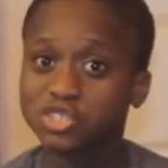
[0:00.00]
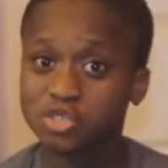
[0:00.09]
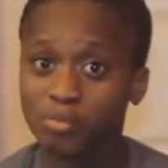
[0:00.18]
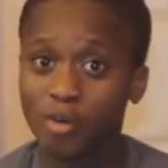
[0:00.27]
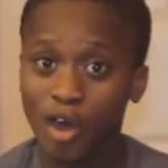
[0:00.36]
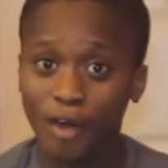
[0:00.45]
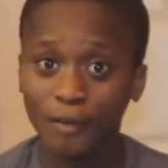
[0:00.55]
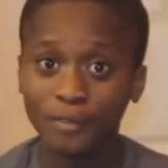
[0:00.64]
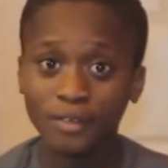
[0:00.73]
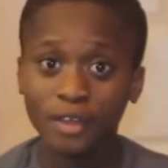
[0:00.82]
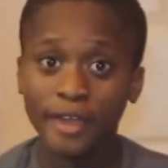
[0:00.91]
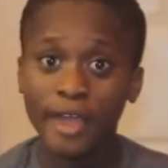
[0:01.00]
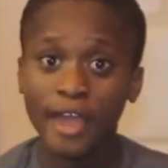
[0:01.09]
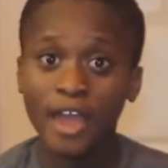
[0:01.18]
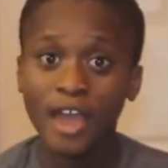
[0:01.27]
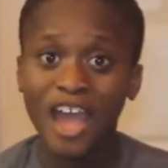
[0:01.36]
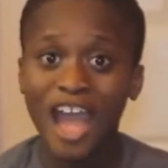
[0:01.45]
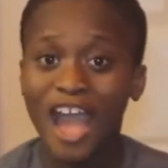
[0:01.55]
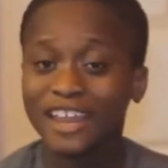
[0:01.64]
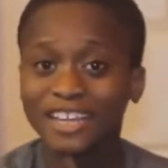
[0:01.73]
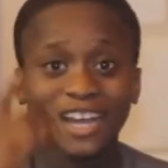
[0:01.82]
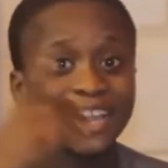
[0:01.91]
small,
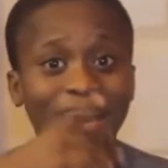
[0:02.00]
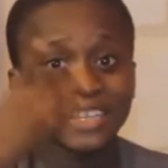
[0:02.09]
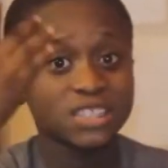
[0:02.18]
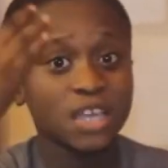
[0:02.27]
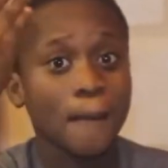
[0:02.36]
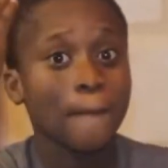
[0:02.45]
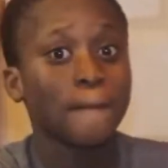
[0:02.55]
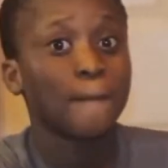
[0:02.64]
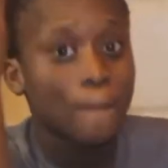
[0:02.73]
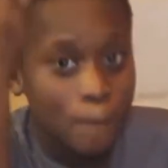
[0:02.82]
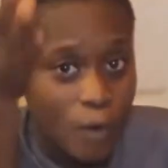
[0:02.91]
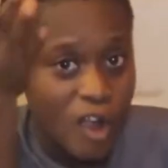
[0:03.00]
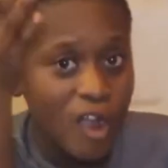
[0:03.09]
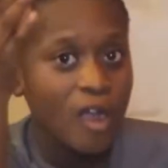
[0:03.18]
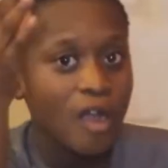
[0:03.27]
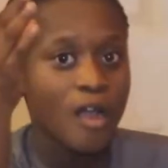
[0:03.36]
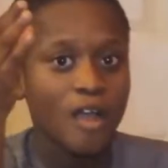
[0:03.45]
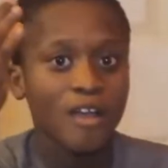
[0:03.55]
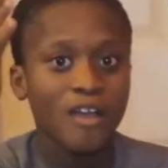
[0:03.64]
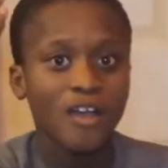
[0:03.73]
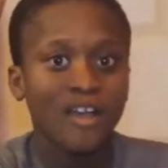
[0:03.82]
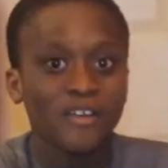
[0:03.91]
and I can get more
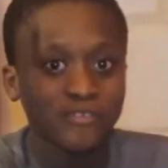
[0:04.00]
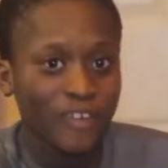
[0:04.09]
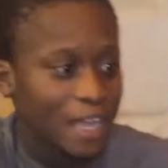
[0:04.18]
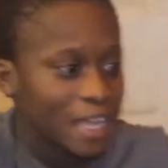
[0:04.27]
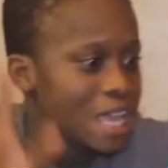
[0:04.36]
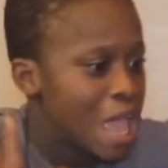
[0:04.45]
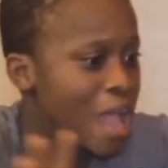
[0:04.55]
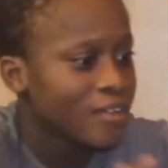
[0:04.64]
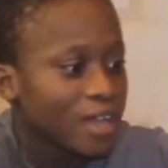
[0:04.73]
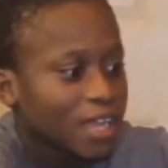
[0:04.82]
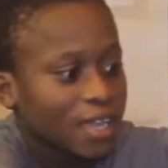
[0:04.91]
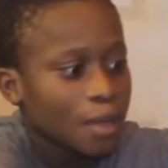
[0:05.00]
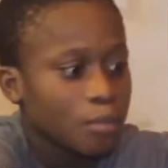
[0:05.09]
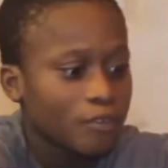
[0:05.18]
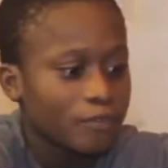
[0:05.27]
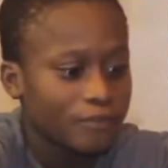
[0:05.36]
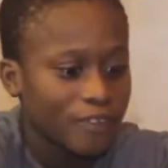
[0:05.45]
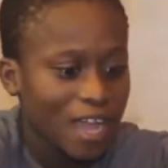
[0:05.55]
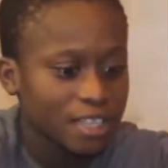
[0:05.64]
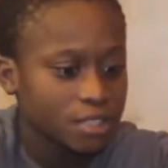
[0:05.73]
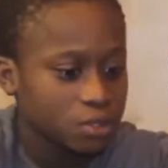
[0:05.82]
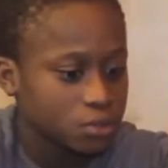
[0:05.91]
value. I can get more
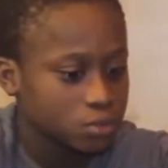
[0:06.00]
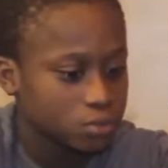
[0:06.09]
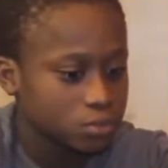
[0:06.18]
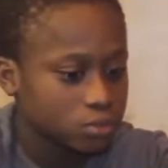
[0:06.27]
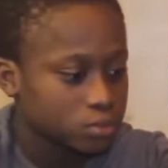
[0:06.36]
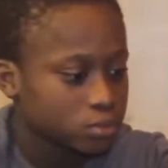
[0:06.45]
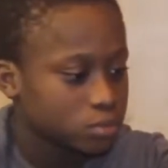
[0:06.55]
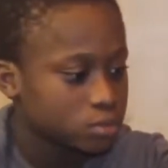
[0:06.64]
value.